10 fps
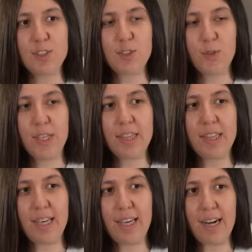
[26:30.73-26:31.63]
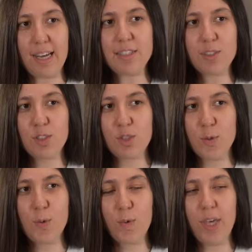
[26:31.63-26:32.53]
So in the last
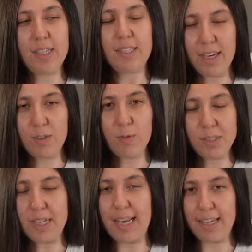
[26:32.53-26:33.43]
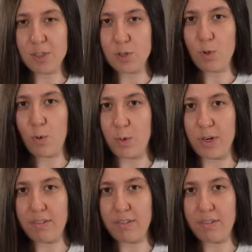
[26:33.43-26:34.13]
2 weeks, it was like a snowball